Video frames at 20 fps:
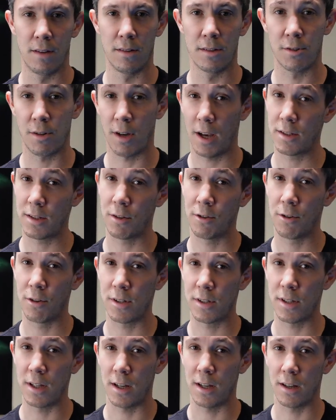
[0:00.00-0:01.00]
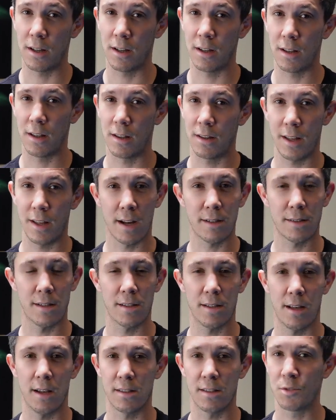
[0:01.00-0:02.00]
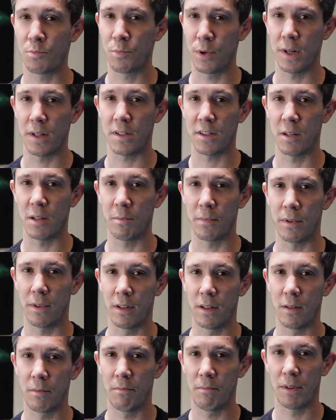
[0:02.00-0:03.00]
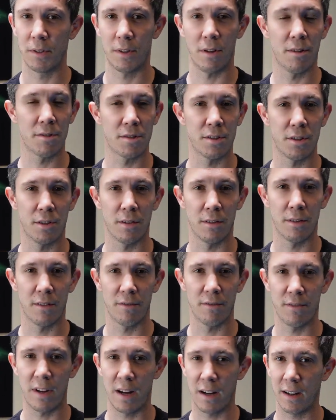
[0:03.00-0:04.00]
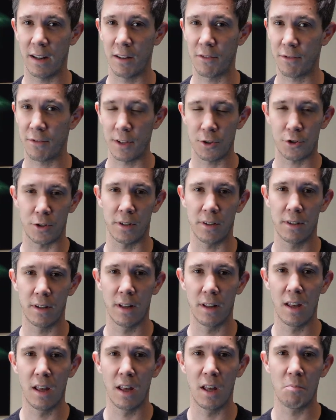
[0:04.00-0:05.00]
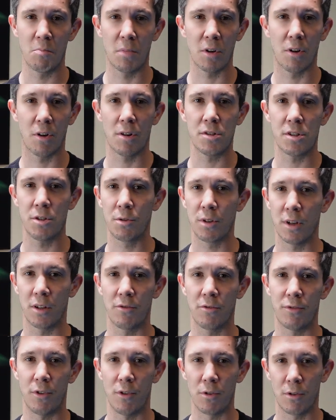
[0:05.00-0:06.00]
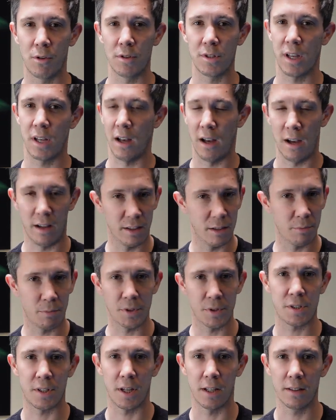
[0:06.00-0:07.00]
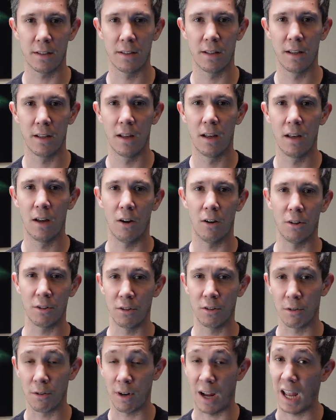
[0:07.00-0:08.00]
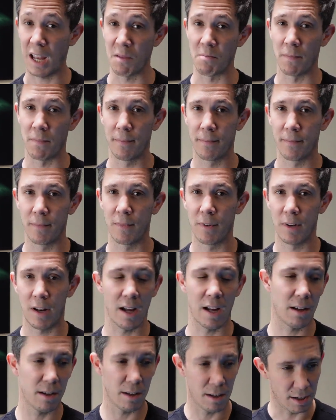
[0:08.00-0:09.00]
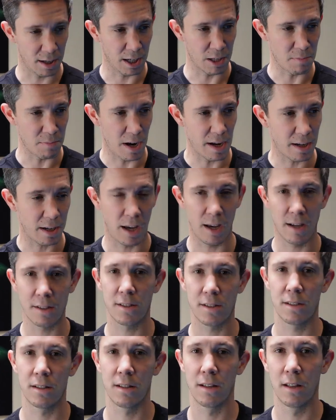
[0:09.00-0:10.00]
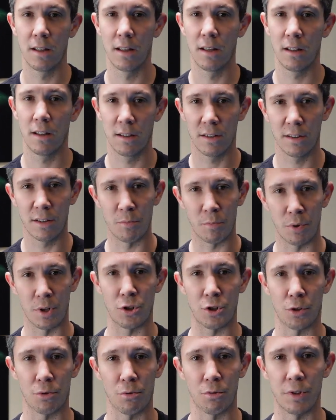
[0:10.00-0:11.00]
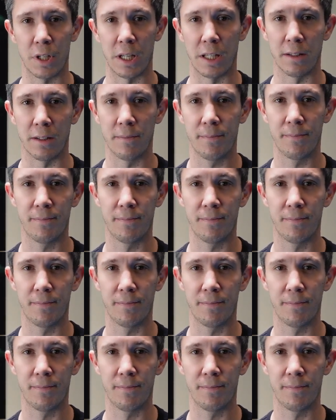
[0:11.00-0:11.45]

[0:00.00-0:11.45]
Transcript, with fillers: So as you could see, the exercise is pretty simple, but also very efficient because you can focus 100% on your aim. Like in my case, the pre-shot routine.